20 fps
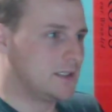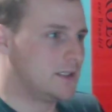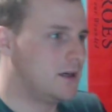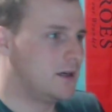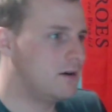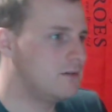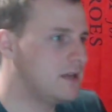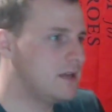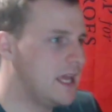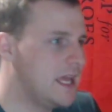
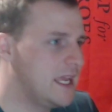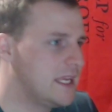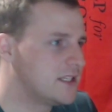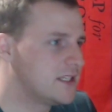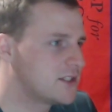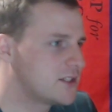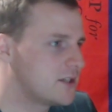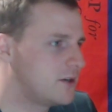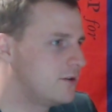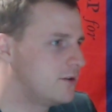Okay,
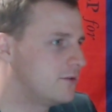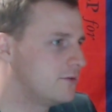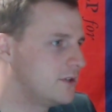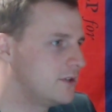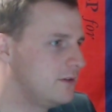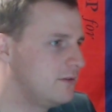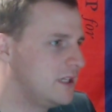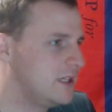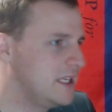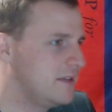so
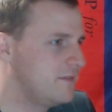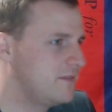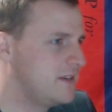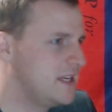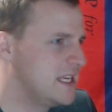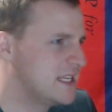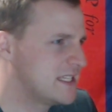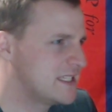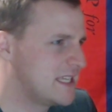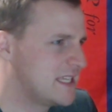you live
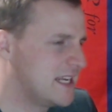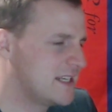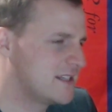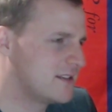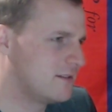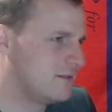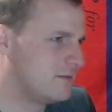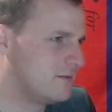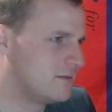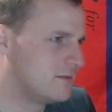near Santa
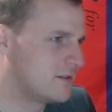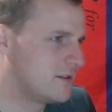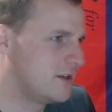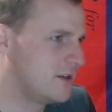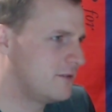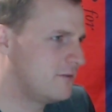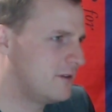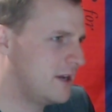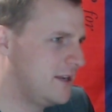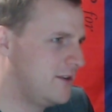Claus.
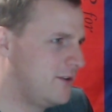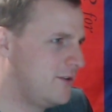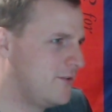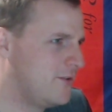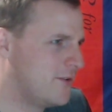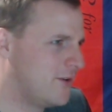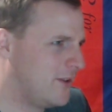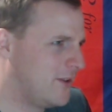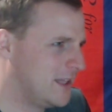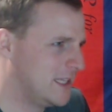No, I do
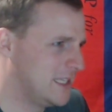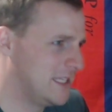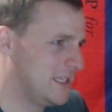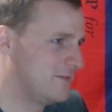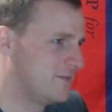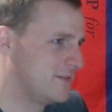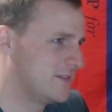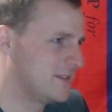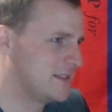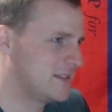not
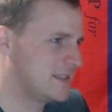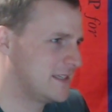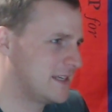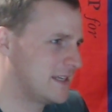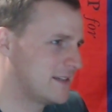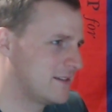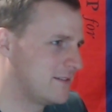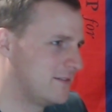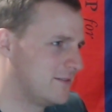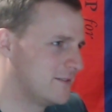live
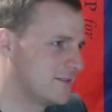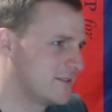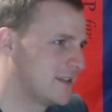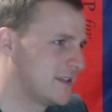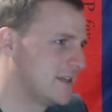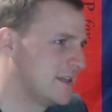Santa Claus.